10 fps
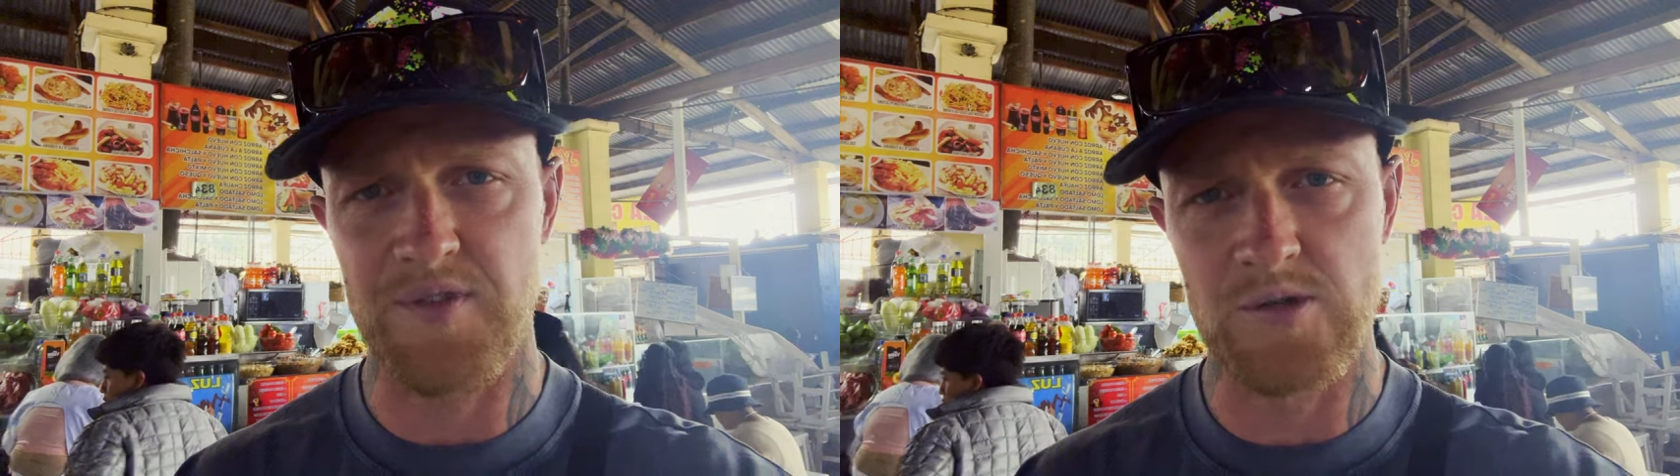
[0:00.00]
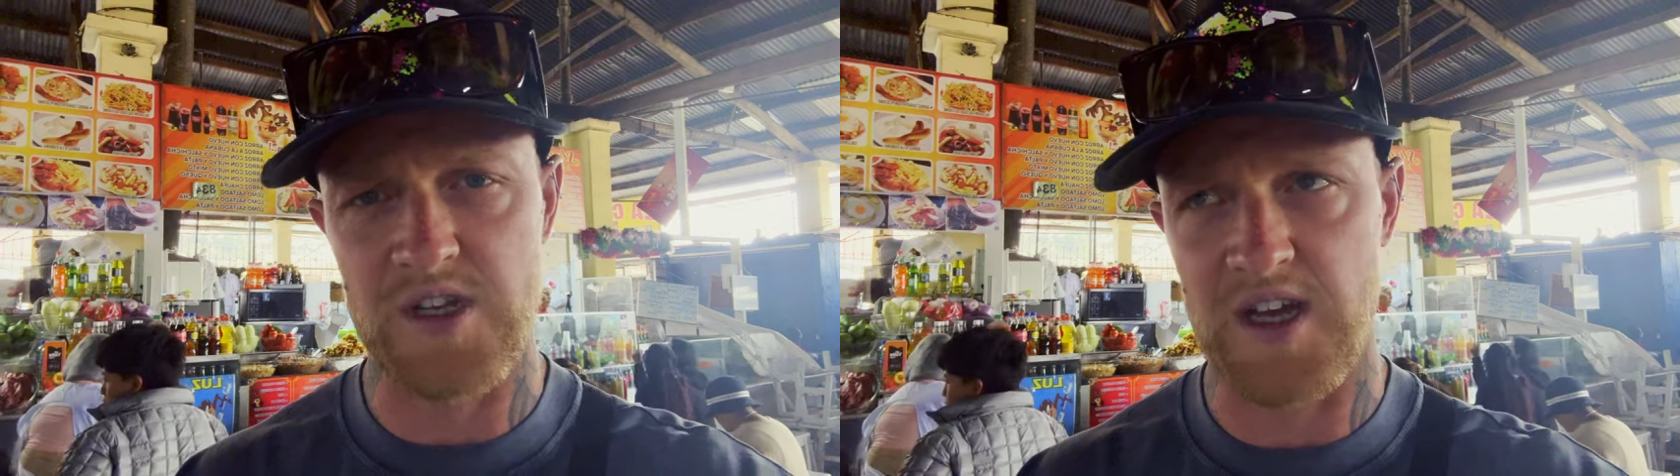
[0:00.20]

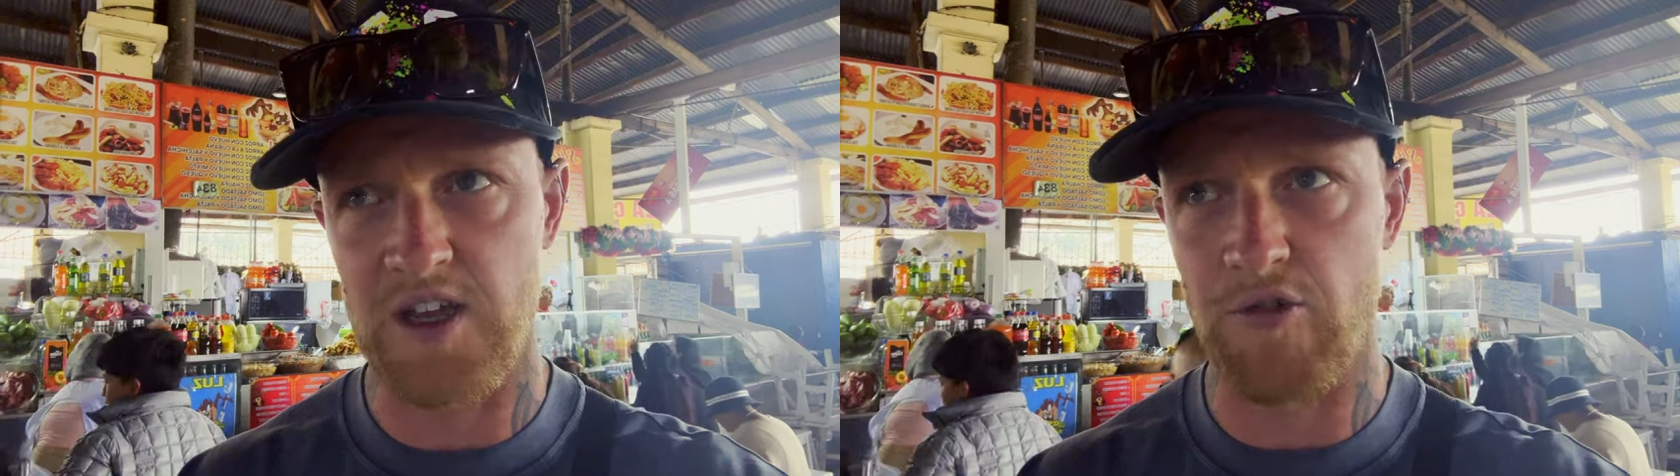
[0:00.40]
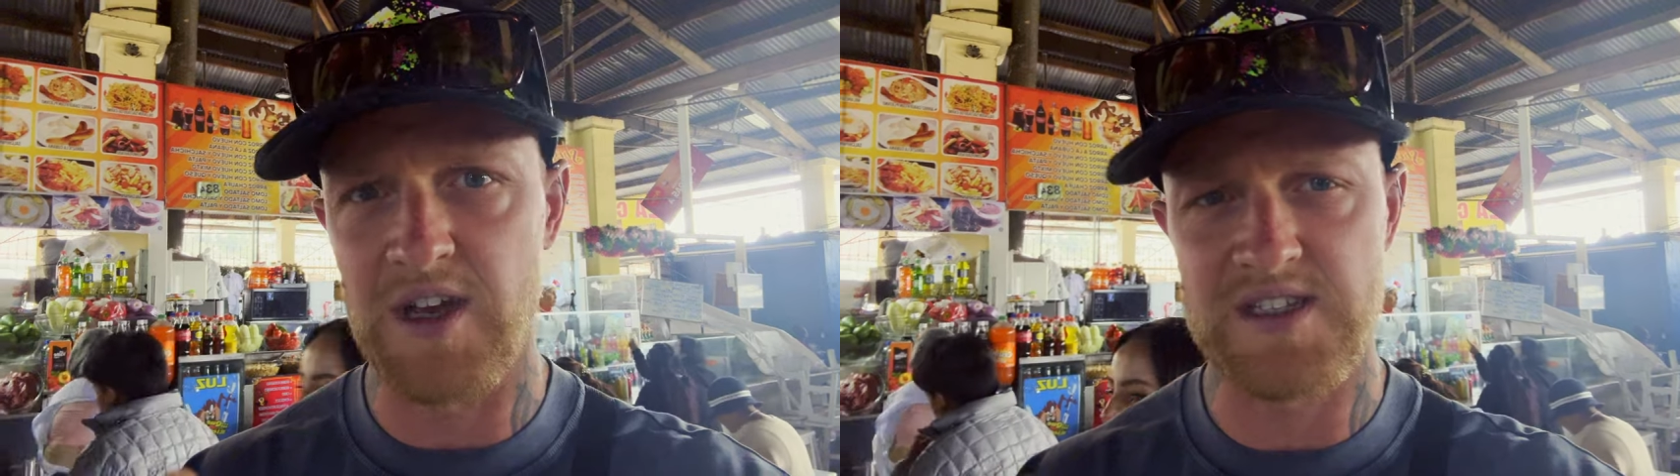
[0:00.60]
feels like
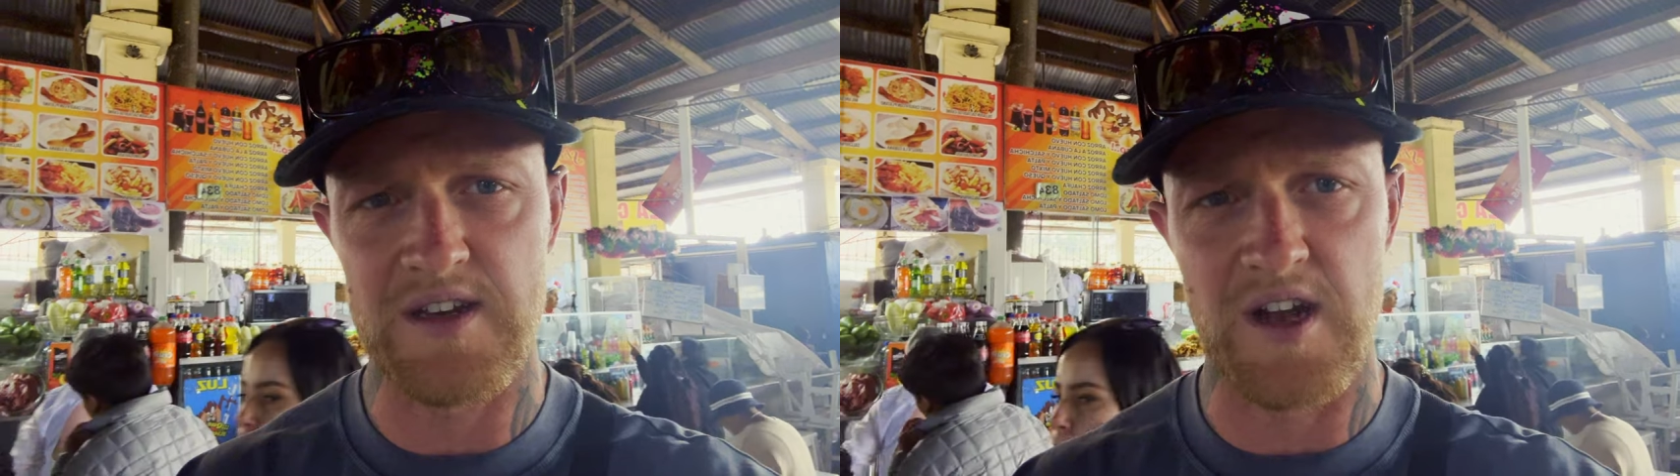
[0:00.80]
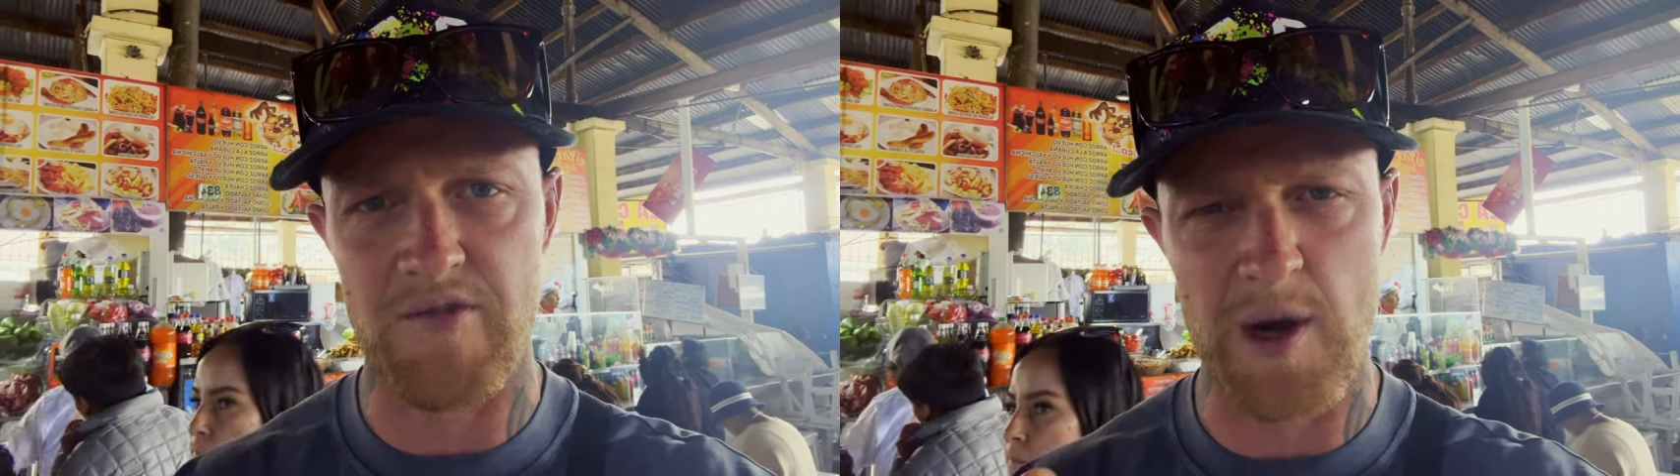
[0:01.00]
you're
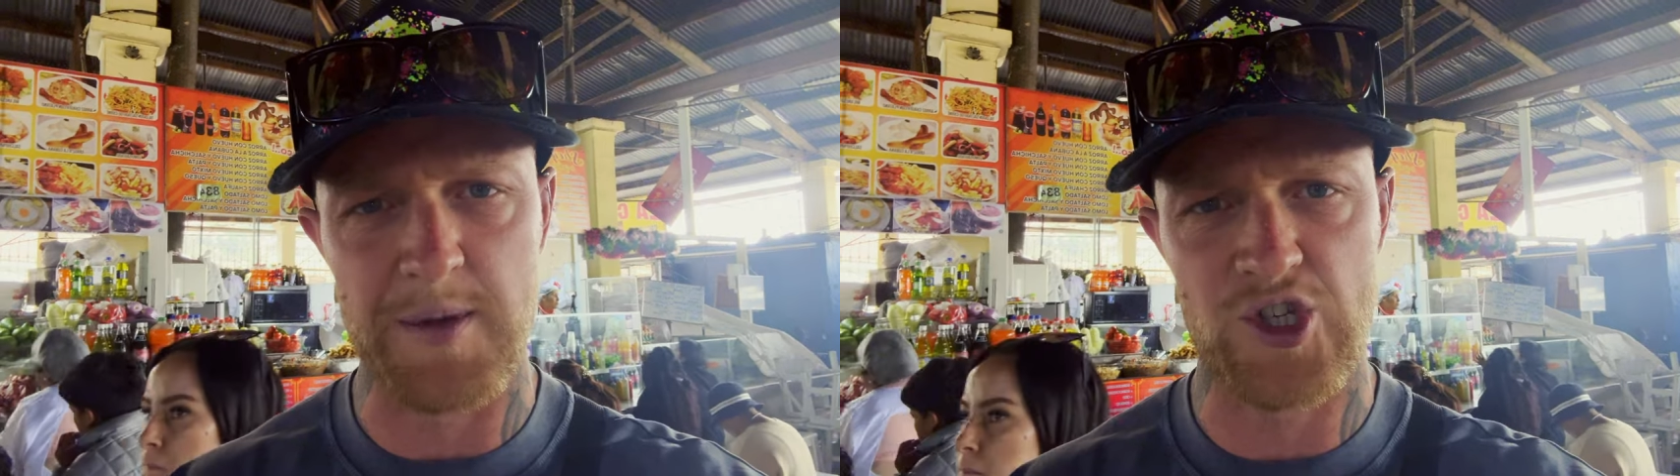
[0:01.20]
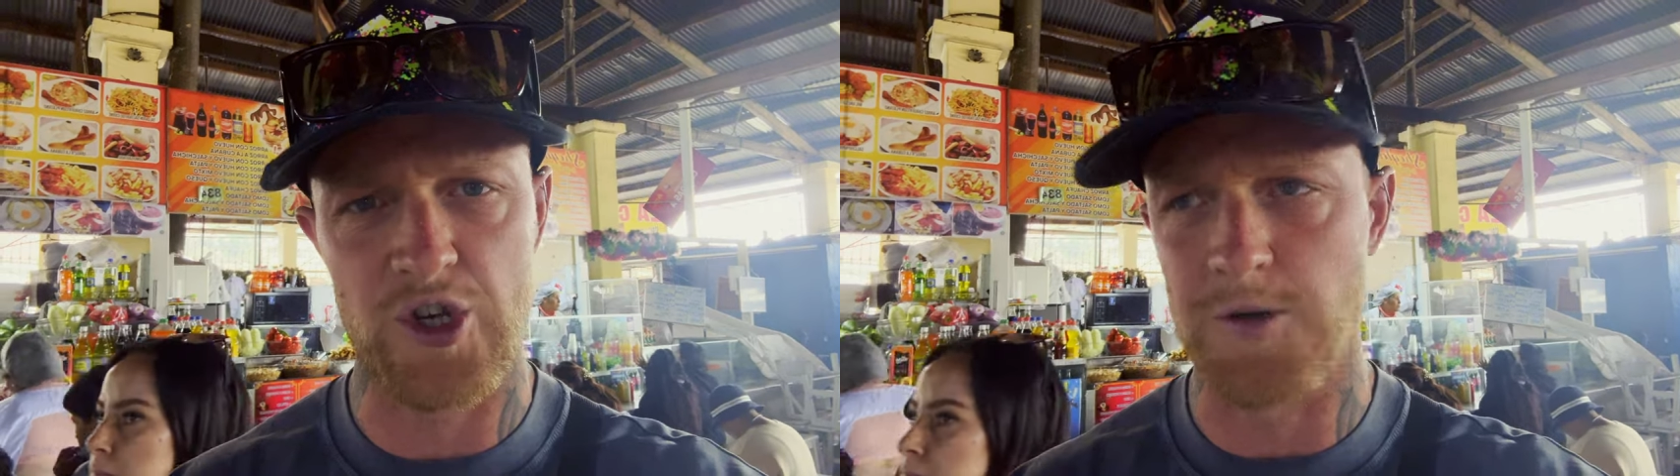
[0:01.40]
eating like rubber
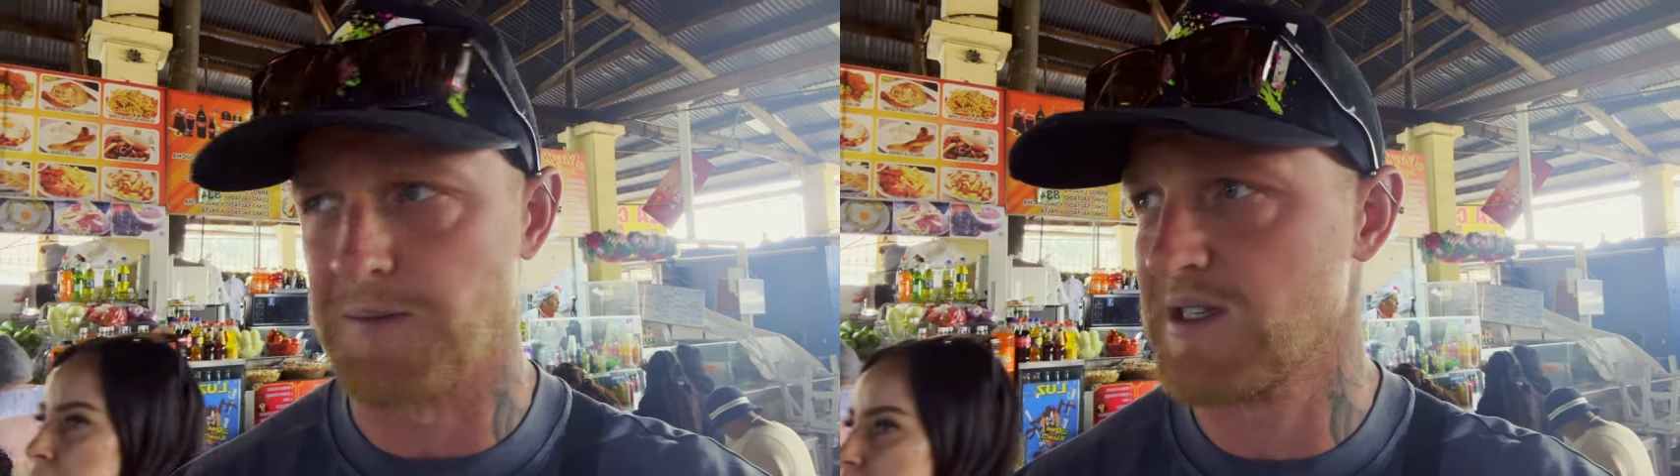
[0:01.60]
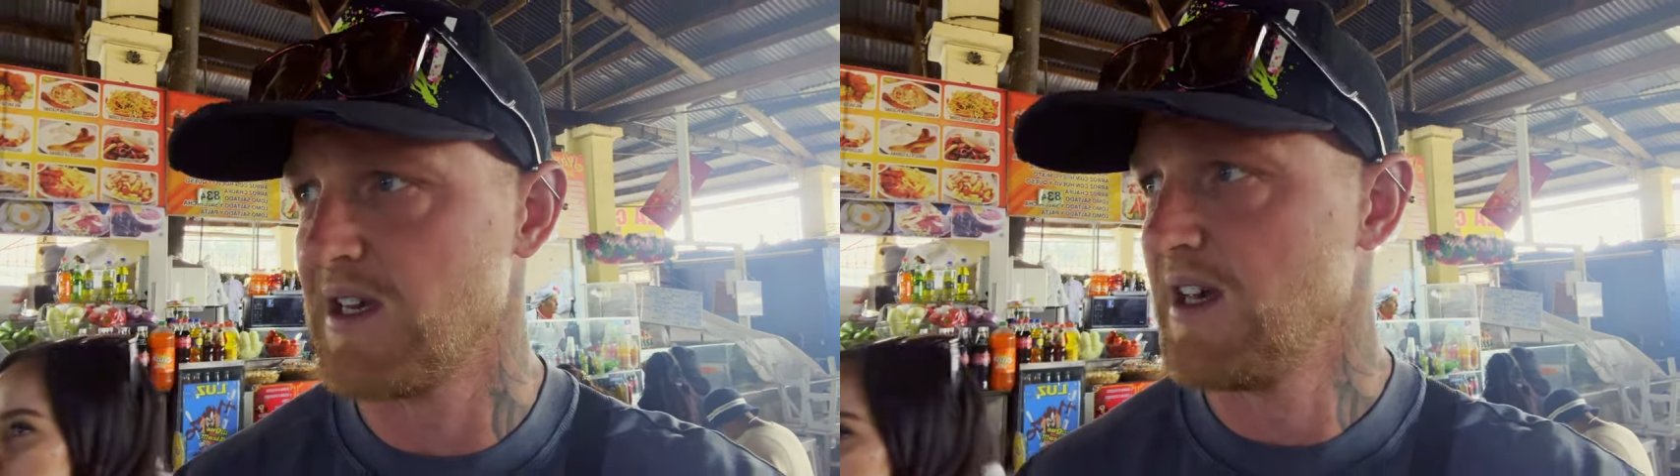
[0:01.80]
tubes.